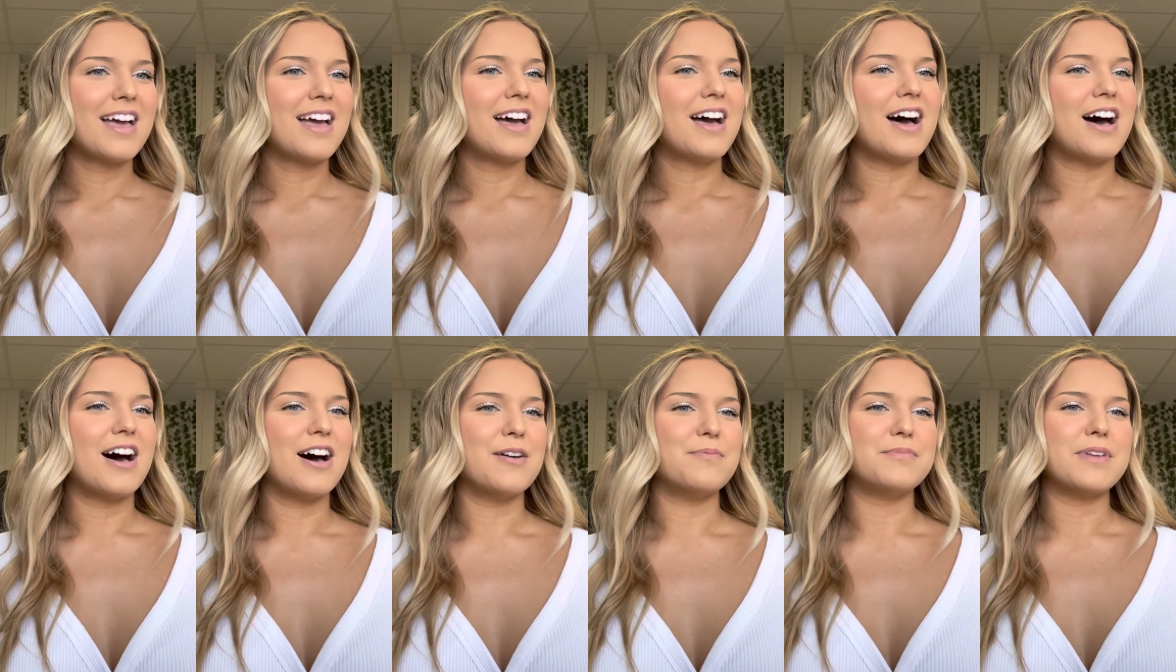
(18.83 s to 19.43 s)

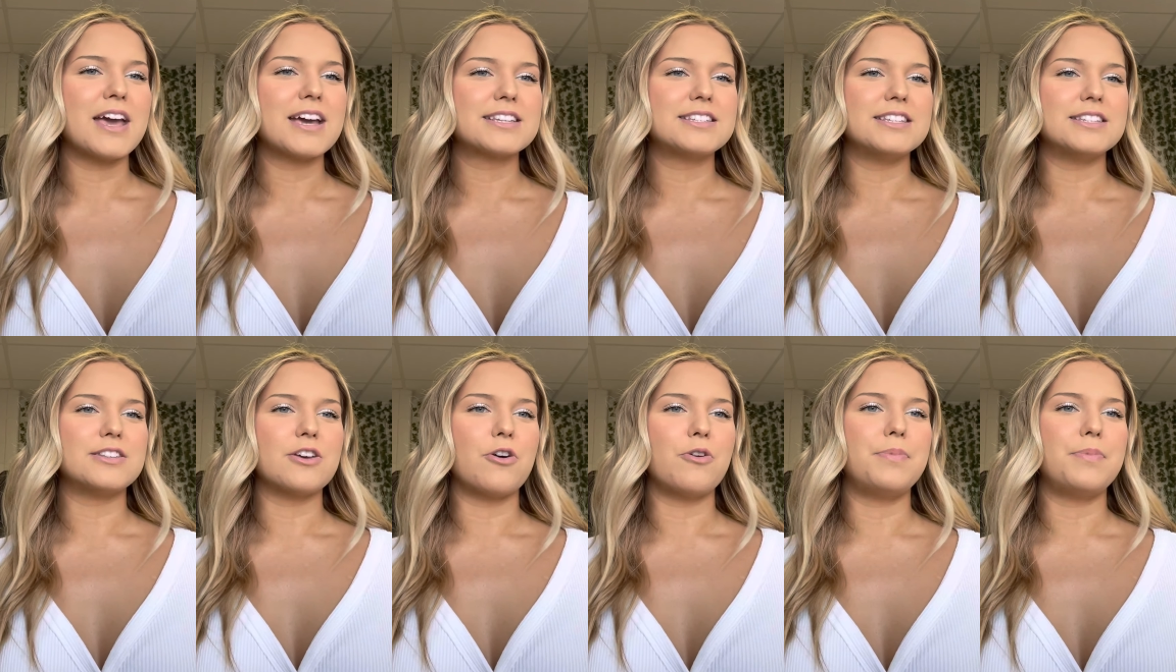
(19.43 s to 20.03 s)
Next
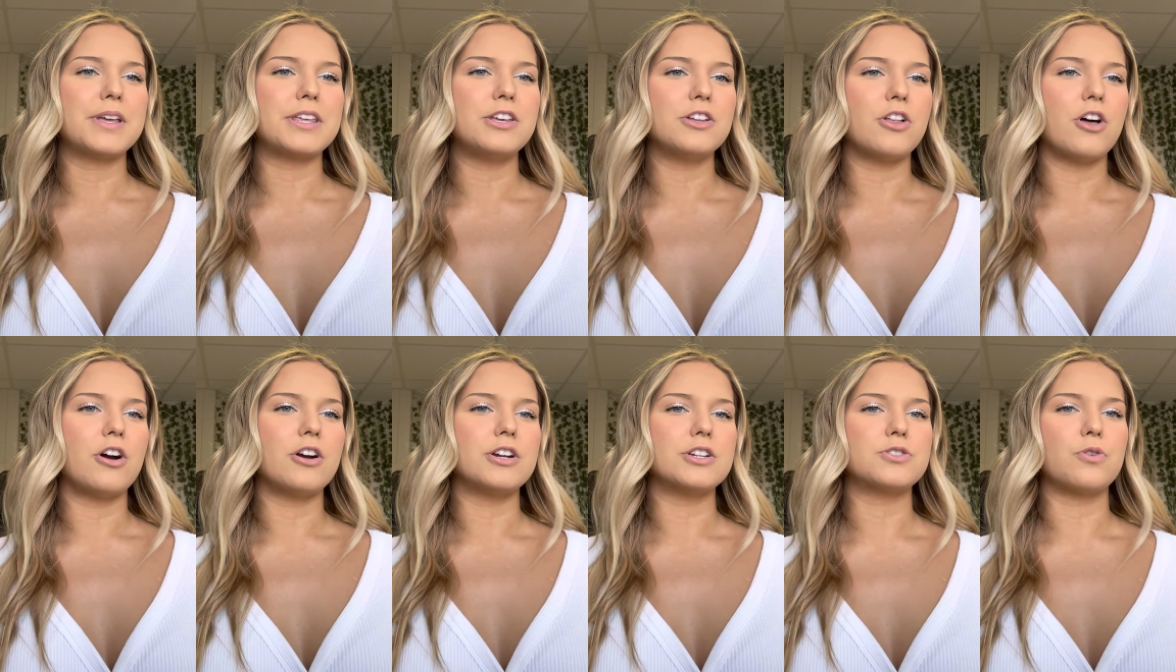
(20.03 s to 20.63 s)
is the
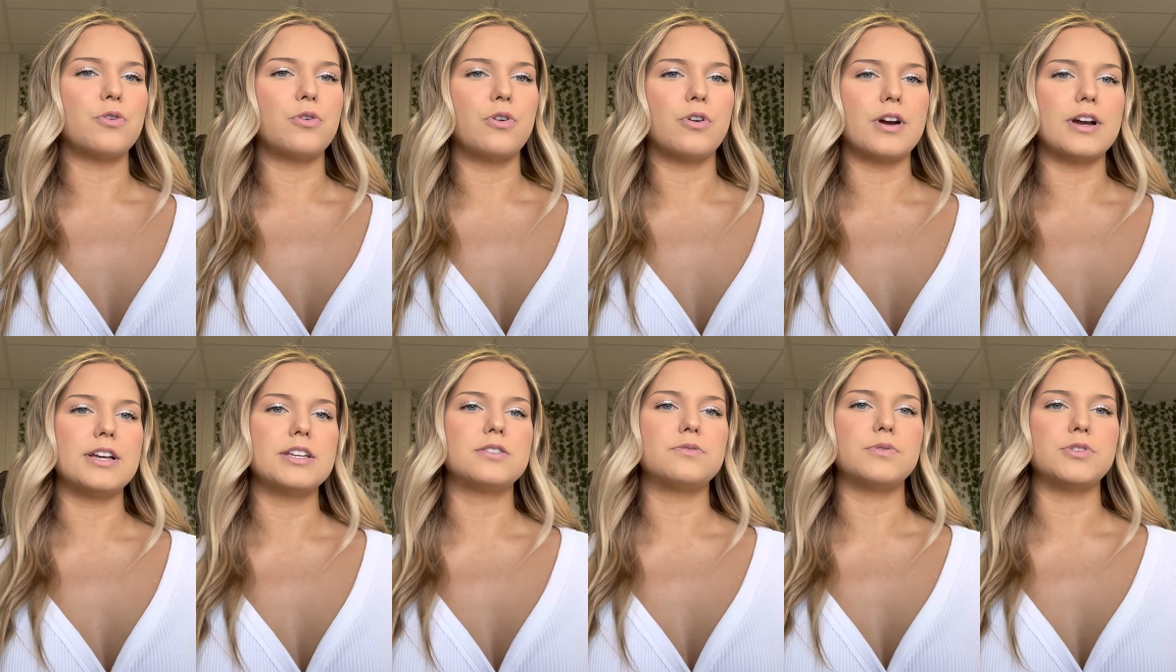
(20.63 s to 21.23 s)
orbicularis
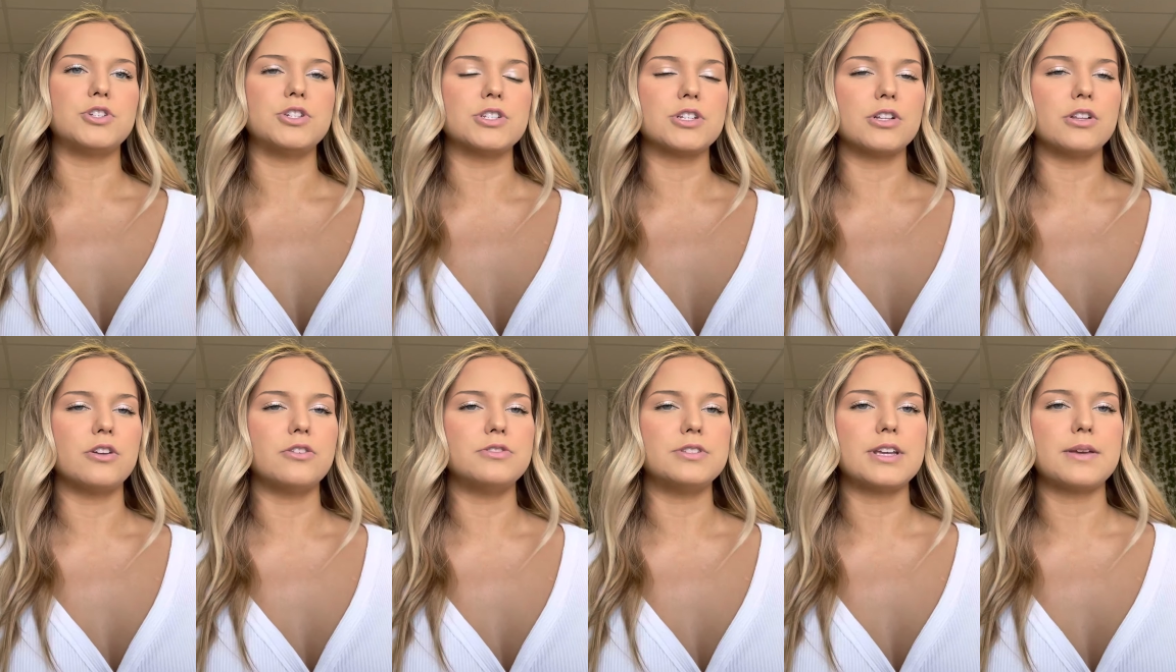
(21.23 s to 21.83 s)
oris, which is
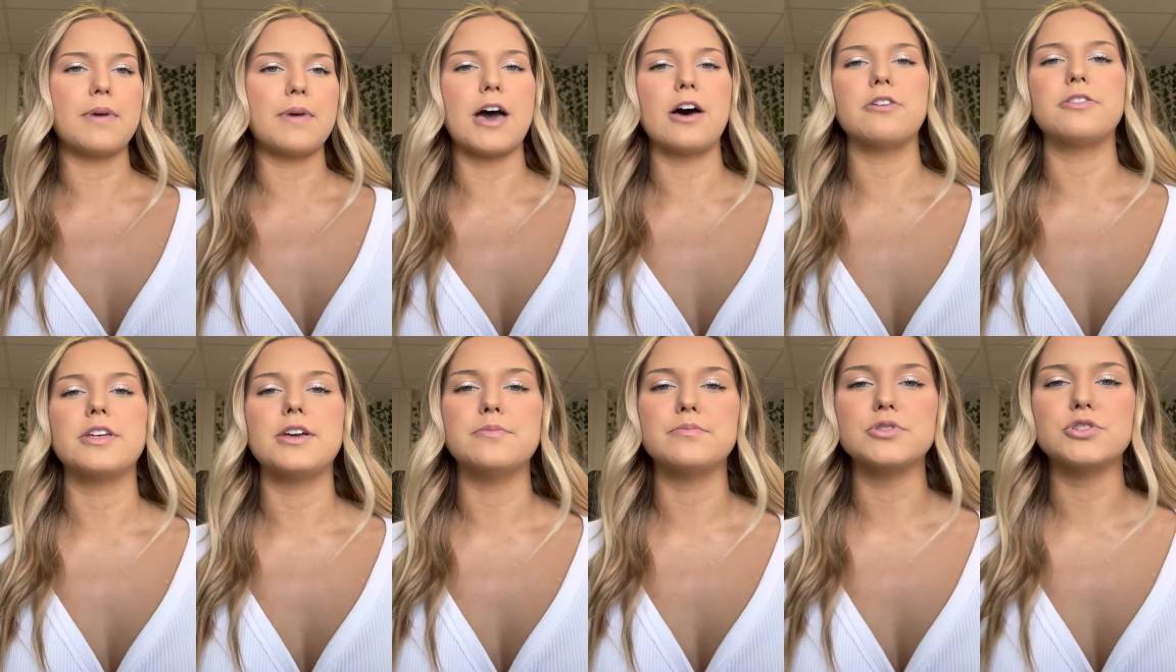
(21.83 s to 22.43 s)
closing mouth
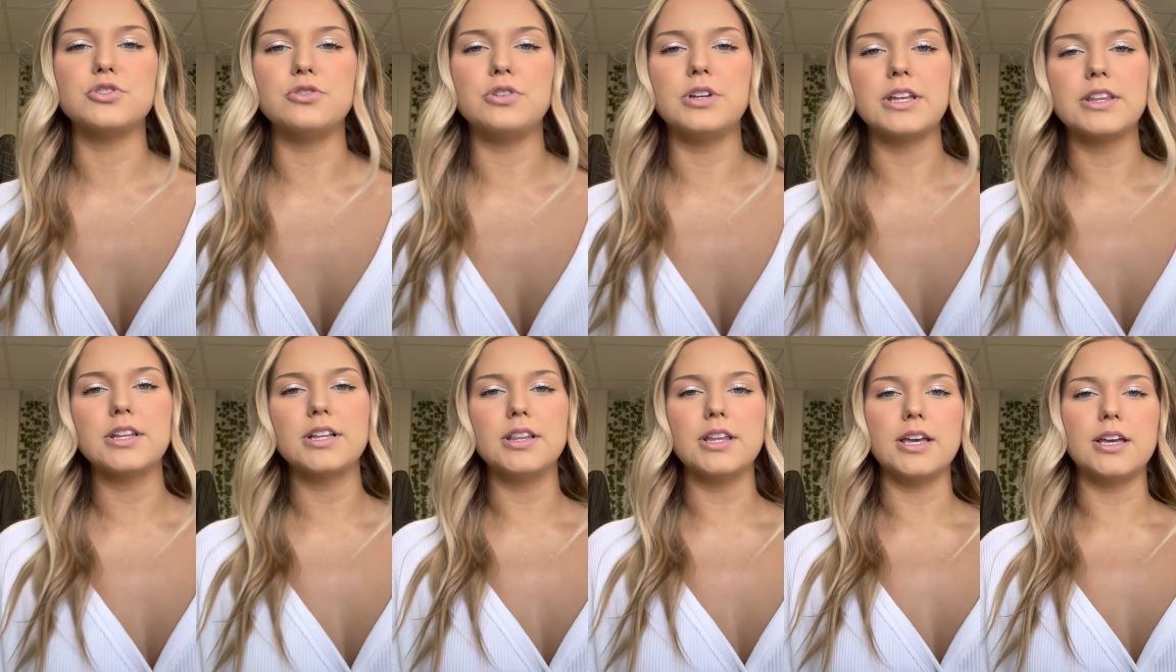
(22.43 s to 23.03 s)
and protruding
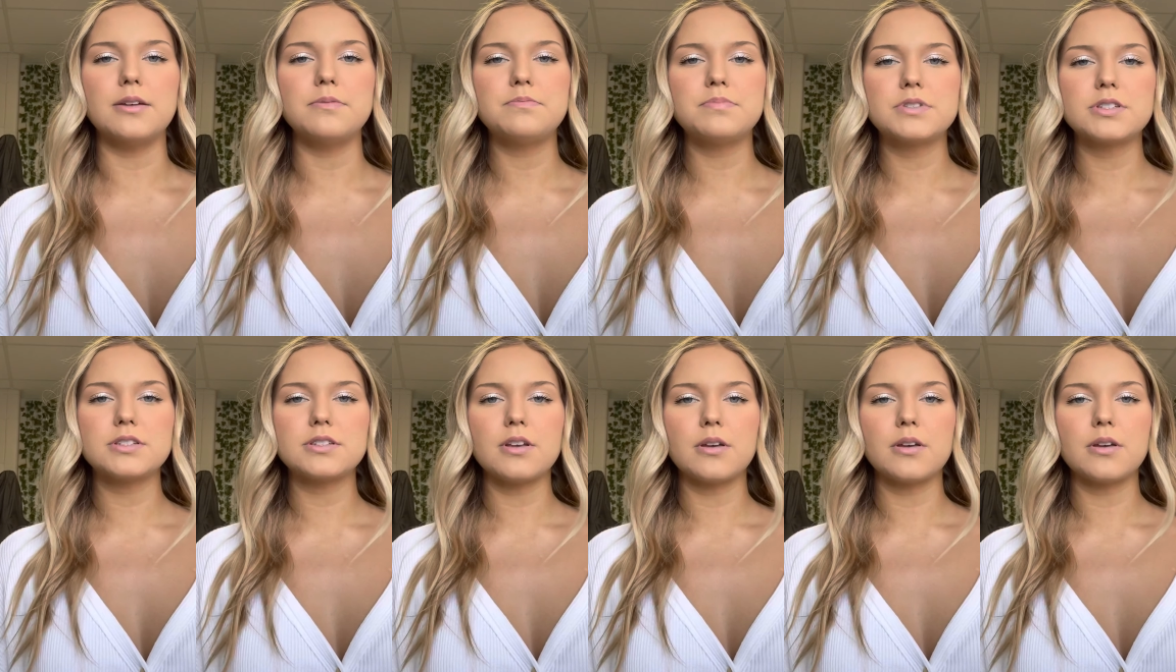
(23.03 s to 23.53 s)
the lips.